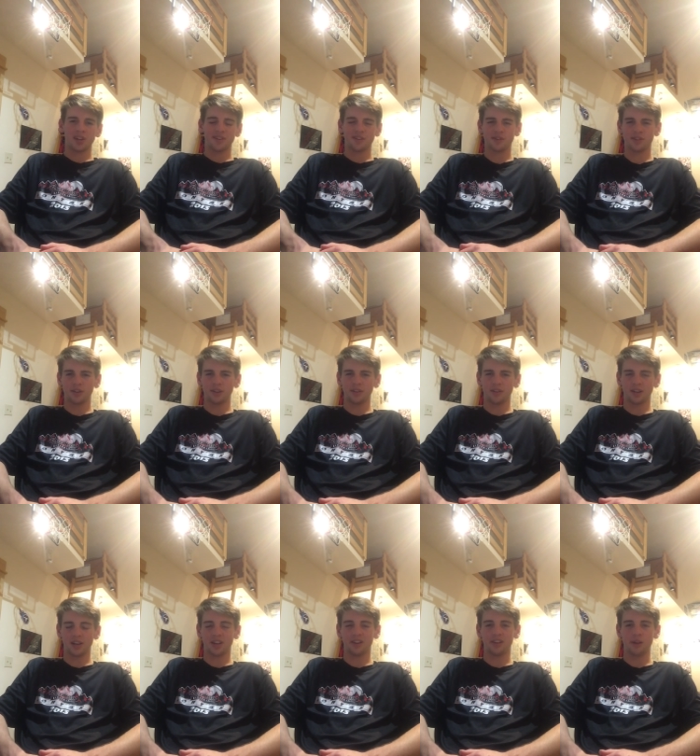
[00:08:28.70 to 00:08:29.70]
There's a
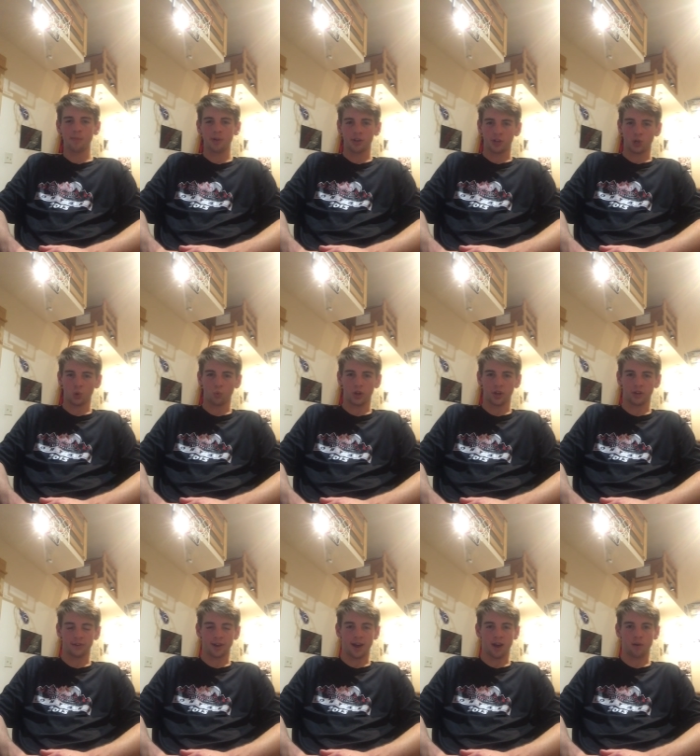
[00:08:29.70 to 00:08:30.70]
limit to
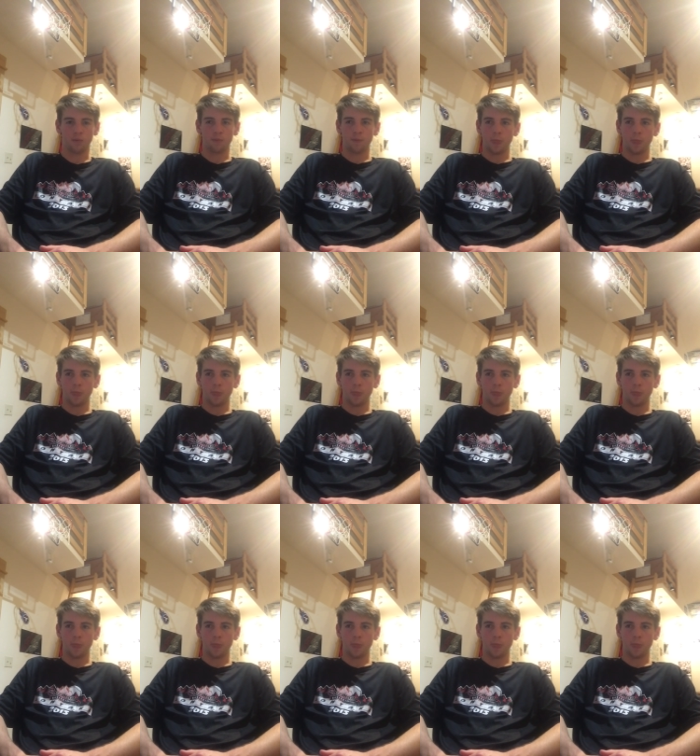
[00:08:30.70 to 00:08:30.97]
win now.